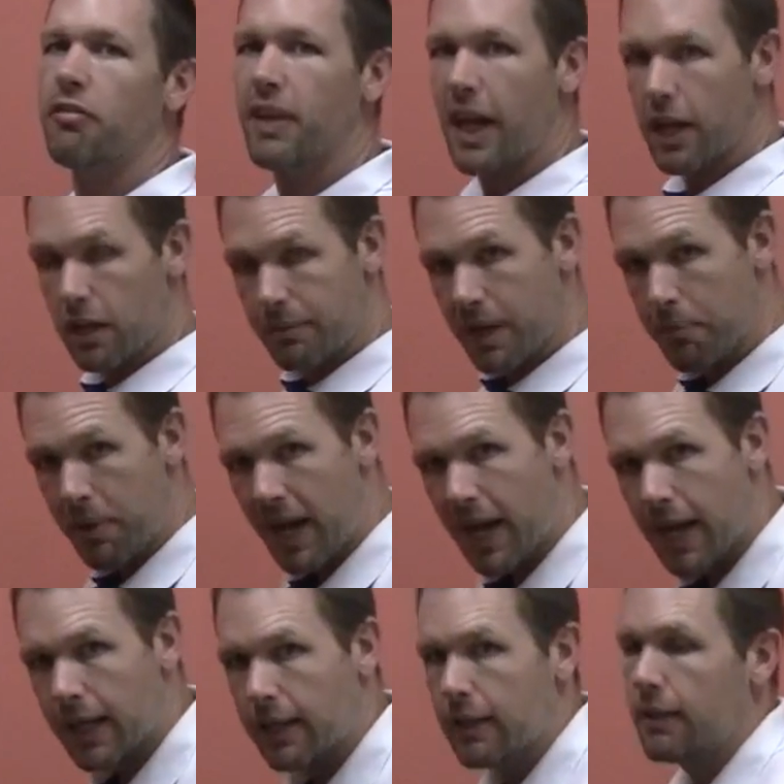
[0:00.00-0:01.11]
flat on my
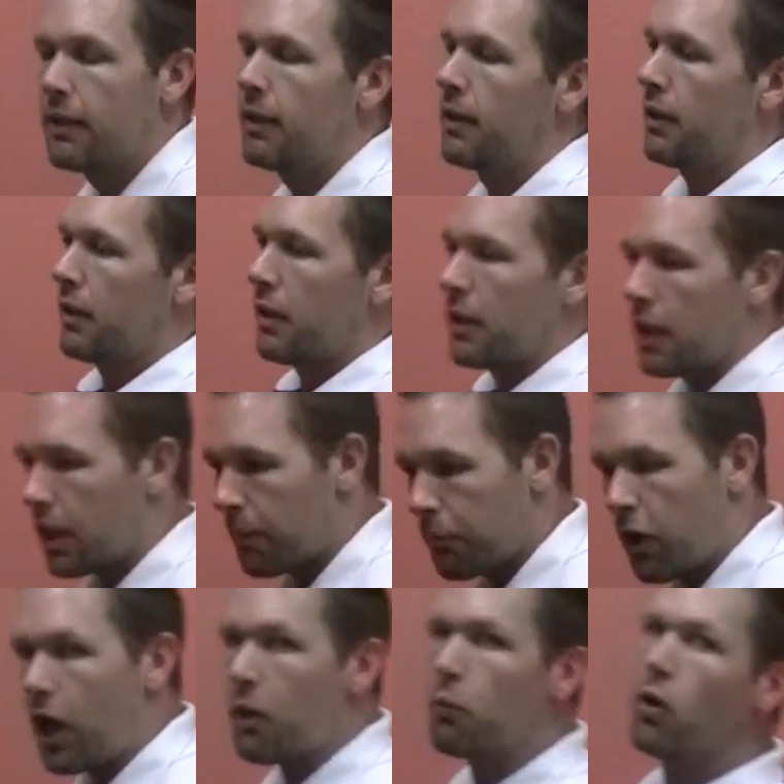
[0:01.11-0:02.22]
back. I'm
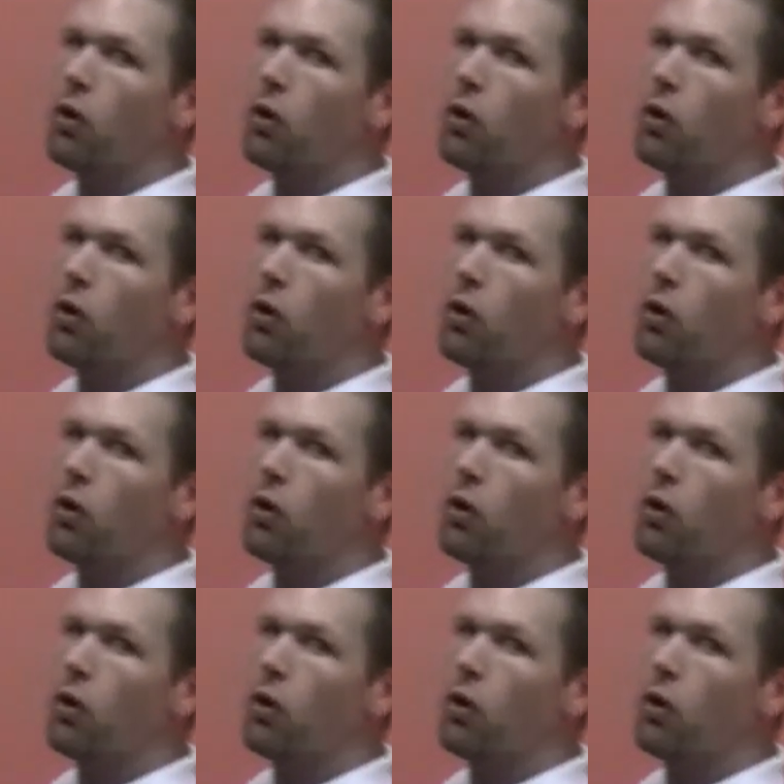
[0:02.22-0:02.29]
not